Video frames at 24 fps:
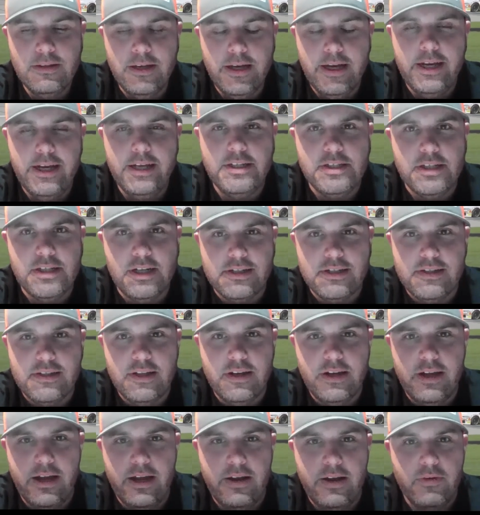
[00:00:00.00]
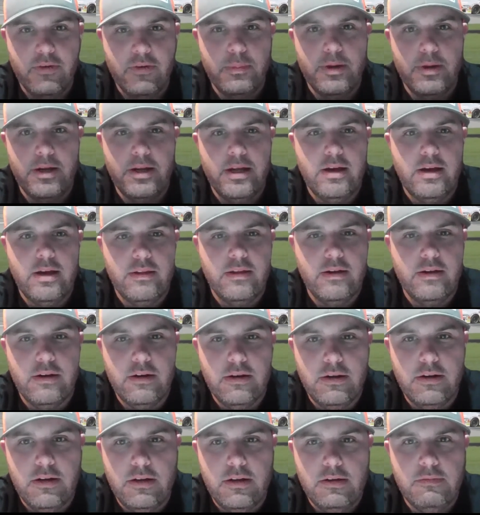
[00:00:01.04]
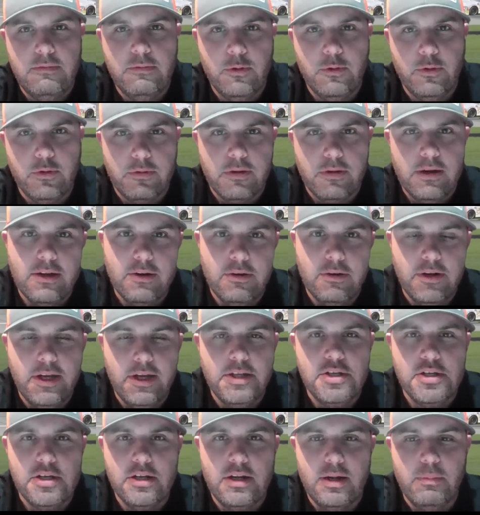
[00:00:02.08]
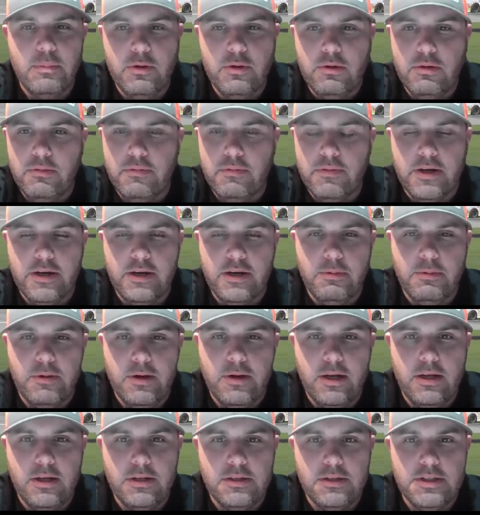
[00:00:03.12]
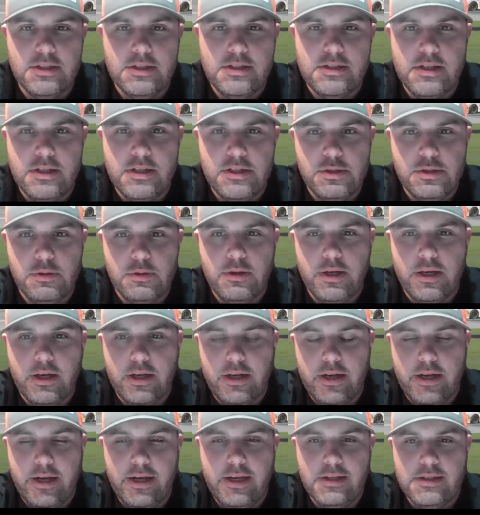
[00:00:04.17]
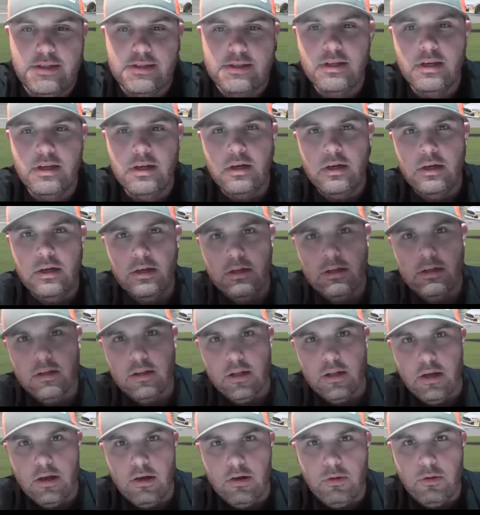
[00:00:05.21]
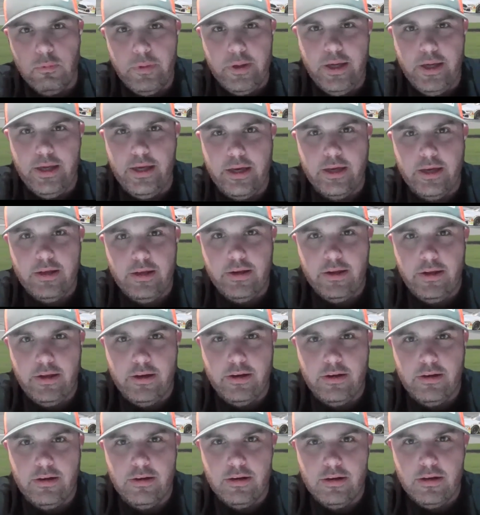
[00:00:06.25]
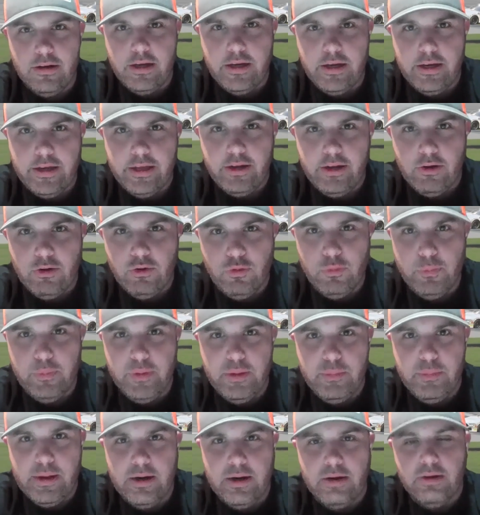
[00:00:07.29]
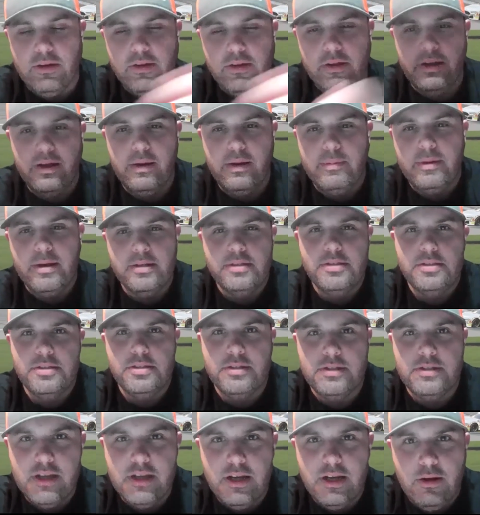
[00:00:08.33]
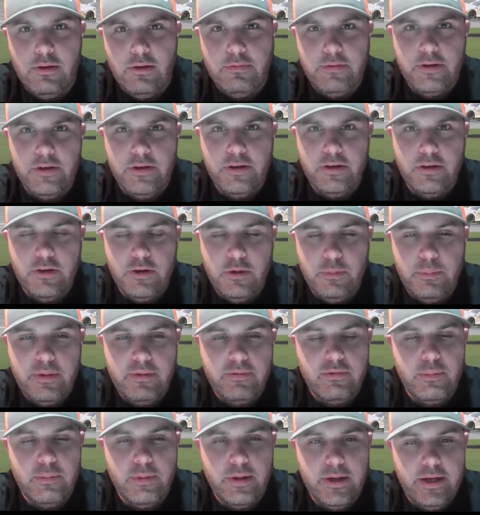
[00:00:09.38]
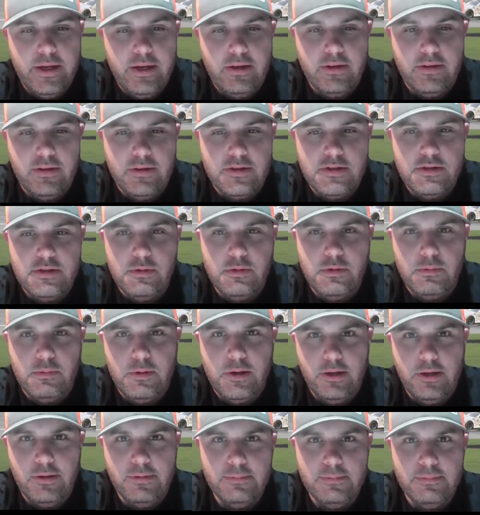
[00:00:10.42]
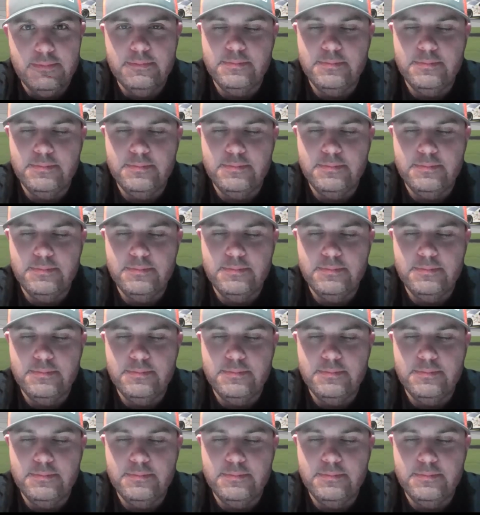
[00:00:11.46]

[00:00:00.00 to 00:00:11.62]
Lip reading: Hey, Justin. Hey, everybody out there in Full Throttle Nation. I'm doing very well. Just enjoying a nice long weekend here at home in Maryland. How about yourself? And hope everybody out there is doing well.